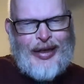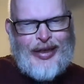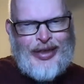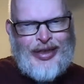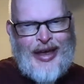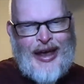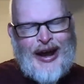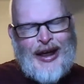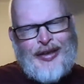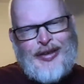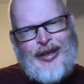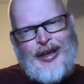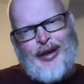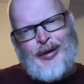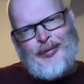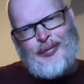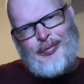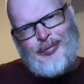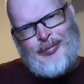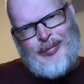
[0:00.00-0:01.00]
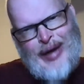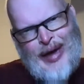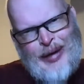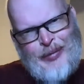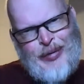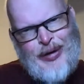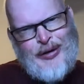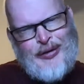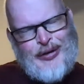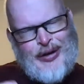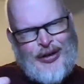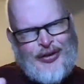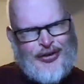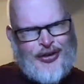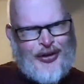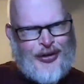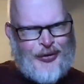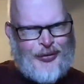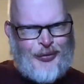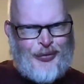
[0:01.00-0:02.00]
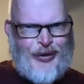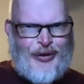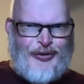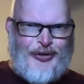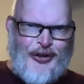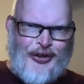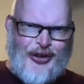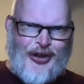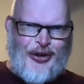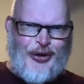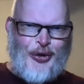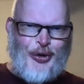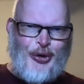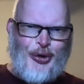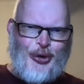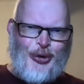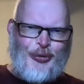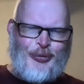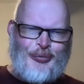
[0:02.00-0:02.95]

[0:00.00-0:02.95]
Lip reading: then I think maybe you need to revisit your